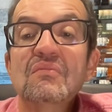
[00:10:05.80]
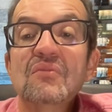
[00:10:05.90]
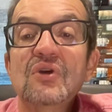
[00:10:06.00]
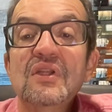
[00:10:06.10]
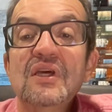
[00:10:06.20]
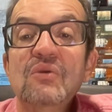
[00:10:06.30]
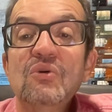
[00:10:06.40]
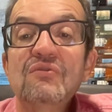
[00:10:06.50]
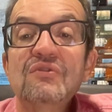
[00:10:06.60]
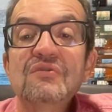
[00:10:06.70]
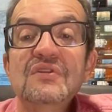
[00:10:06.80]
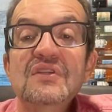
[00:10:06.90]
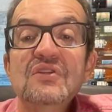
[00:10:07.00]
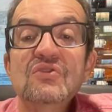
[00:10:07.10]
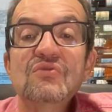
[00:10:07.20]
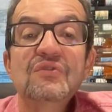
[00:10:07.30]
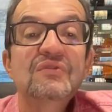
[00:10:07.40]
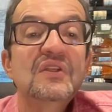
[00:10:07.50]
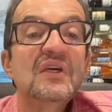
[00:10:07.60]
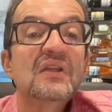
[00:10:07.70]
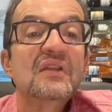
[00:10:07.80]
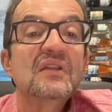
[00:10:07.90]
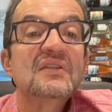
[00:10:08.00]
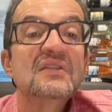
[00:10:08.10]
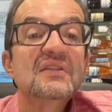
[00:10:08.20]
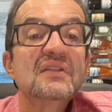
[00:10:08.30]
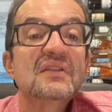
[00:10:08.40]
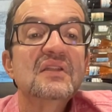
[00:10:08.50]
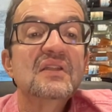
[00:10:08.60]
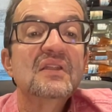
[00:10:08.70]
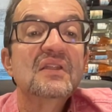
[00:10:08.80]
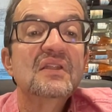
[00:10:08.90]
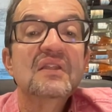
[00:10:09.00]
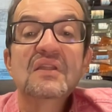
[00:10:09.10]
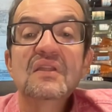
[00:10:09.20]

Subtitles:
Look at that, 156, 259. Is this in